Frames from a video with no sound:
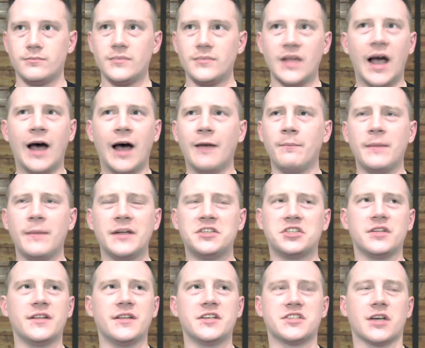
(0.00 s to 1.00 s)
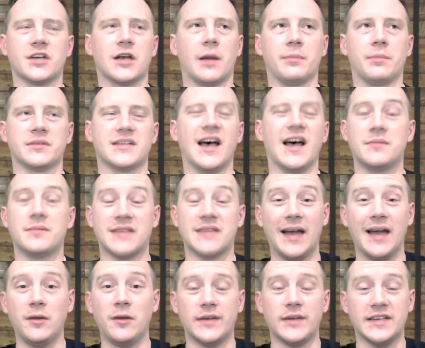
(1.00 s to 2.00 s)
I've mentioned this a couple times.
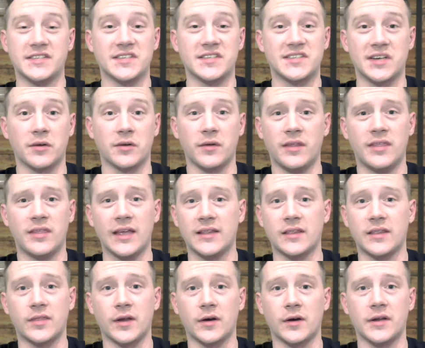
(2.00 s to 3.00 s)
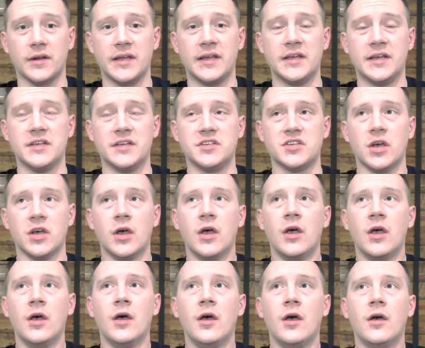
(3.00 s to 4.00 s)
I don't necessarily think that there is
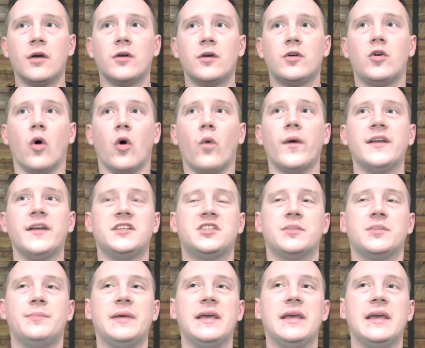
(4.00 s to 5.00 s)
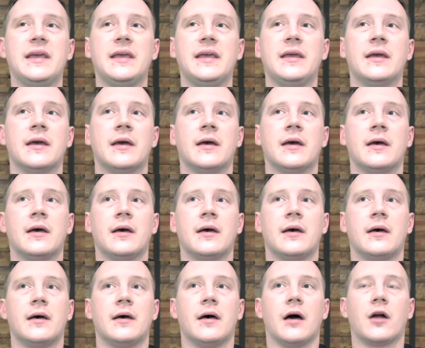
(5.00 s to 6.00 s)
going to be
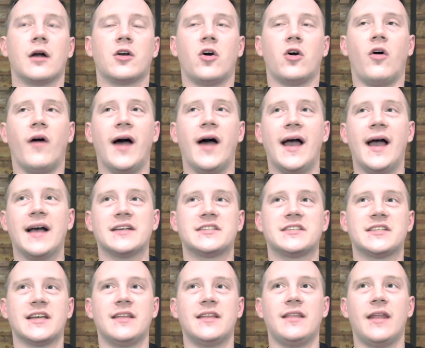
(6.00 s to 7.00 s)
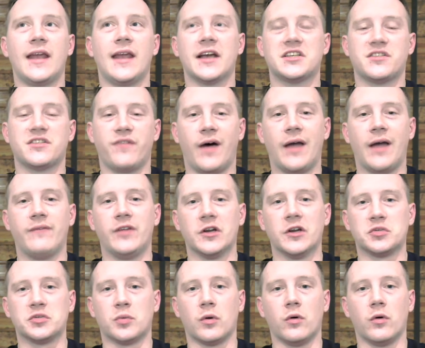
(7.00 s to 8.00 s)
a class in the next 5
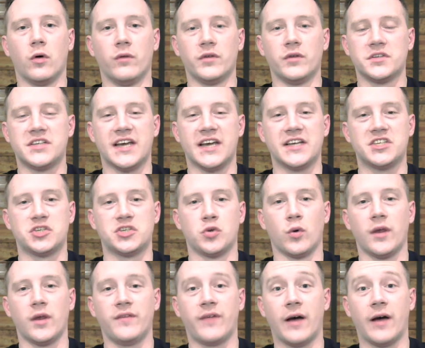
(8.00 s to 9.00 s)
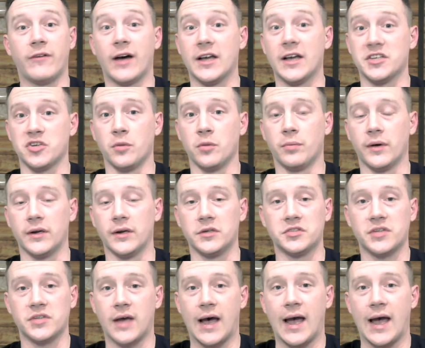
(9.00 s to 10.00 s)
years where Louisville takes 25 high school
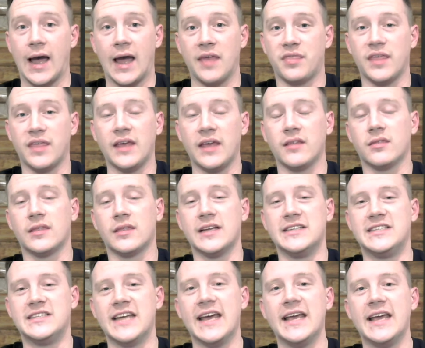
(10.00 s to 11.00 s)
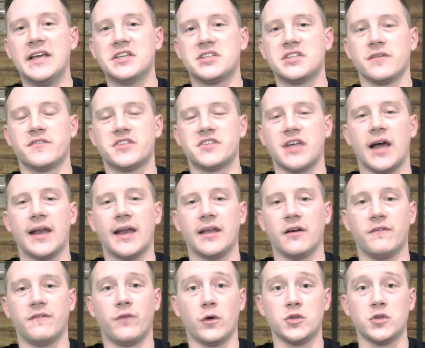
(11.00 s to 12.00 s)
players. I think the days of signing
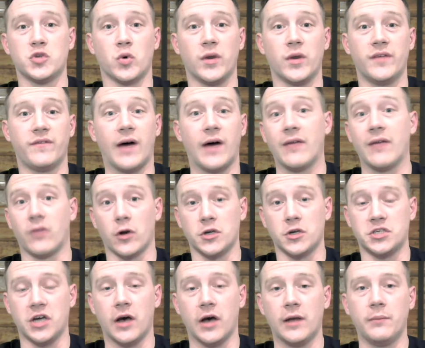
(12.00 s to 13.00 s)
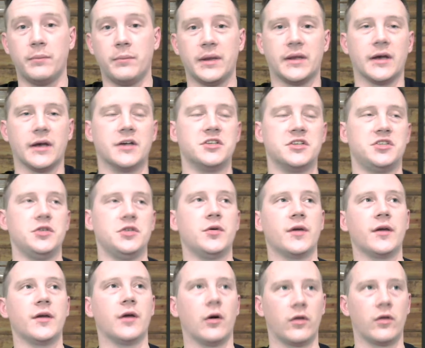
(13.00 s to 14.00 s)
a full 25 are done because you
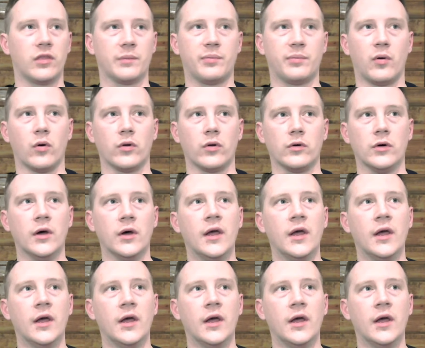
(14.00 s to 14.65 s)
can go to the portal